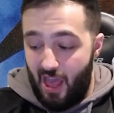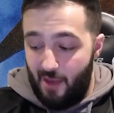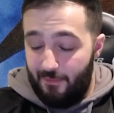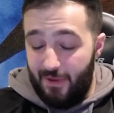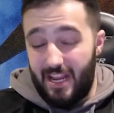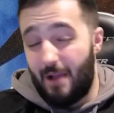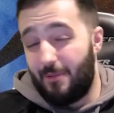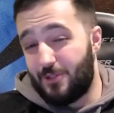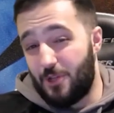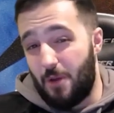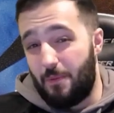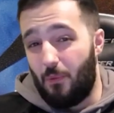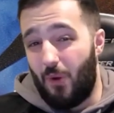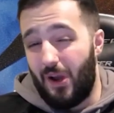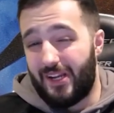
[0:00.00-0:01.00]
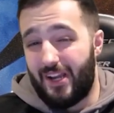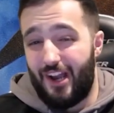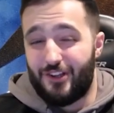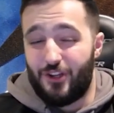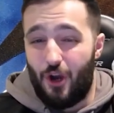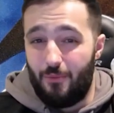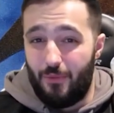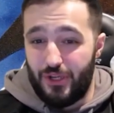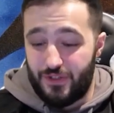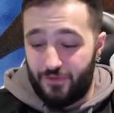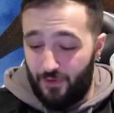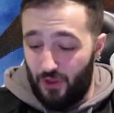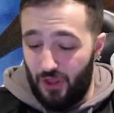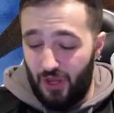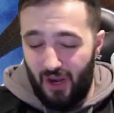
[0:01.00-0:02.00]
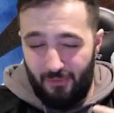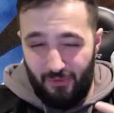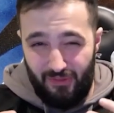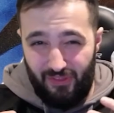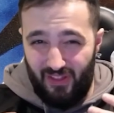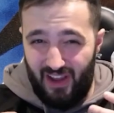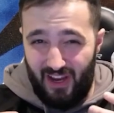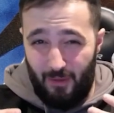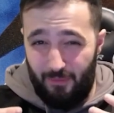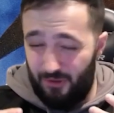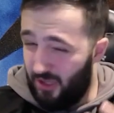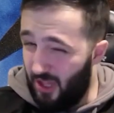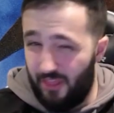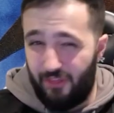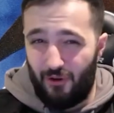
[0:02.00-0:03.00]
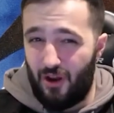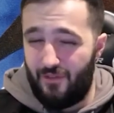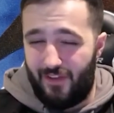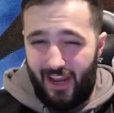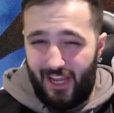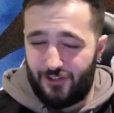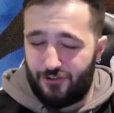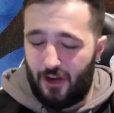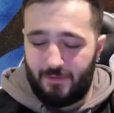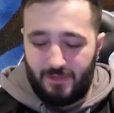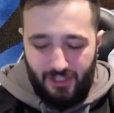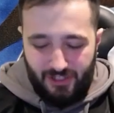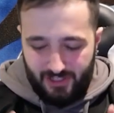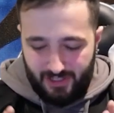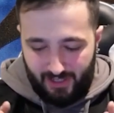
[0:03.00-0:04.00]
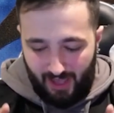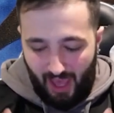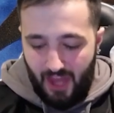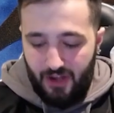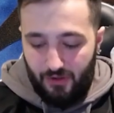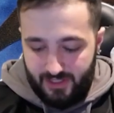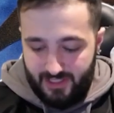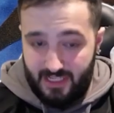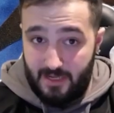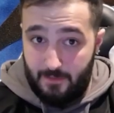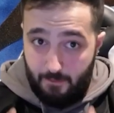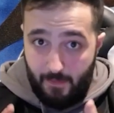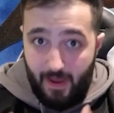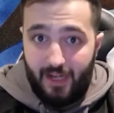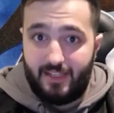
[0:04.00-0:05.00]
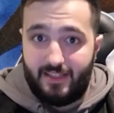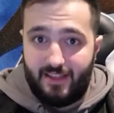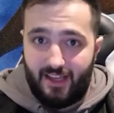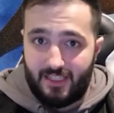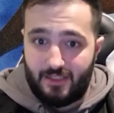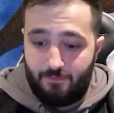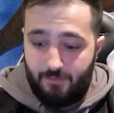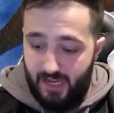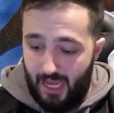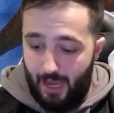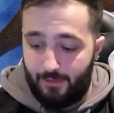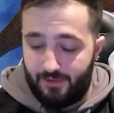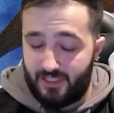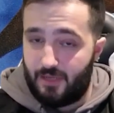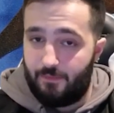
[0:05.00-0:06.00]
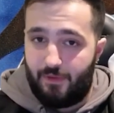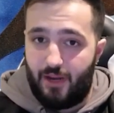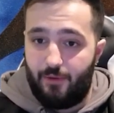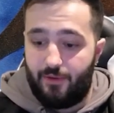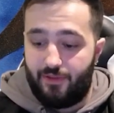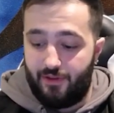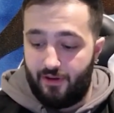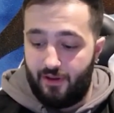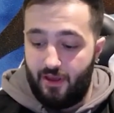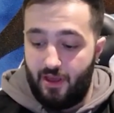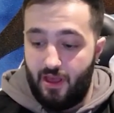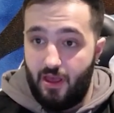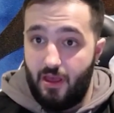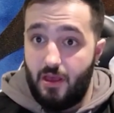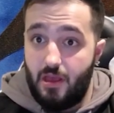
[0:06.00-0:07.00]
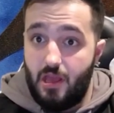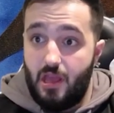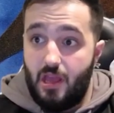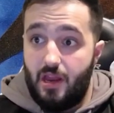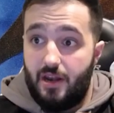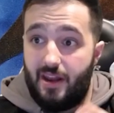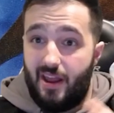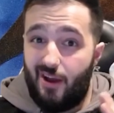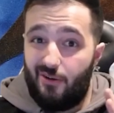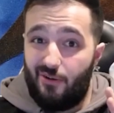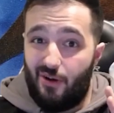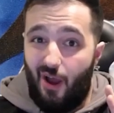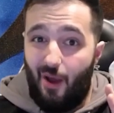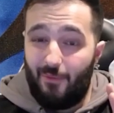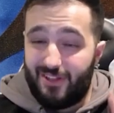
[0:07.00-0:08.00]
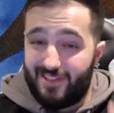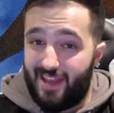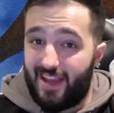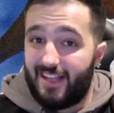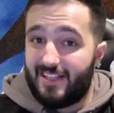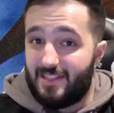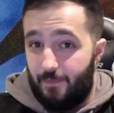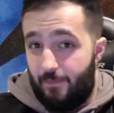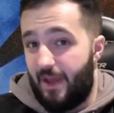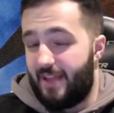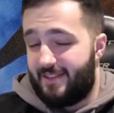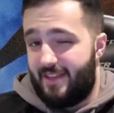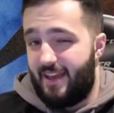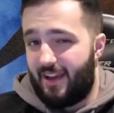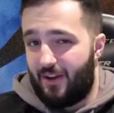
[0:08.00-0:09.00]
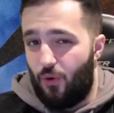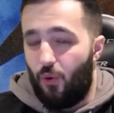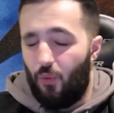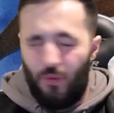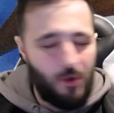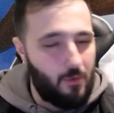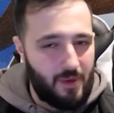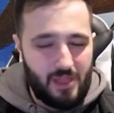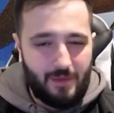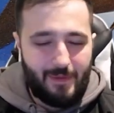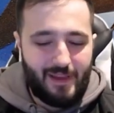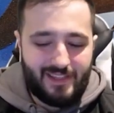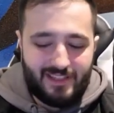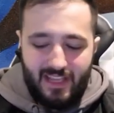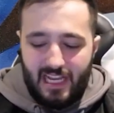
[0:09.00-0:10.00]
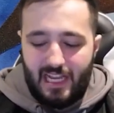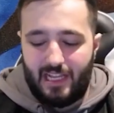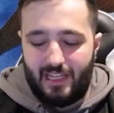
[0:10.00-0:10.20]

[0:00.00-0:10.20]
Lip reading: Being able to open 1-card combos followed up with like a plethora of hand traps, I just cannot see many decks being able to compete with it. Now, I'm not saying it's the best deck or will be the best deck,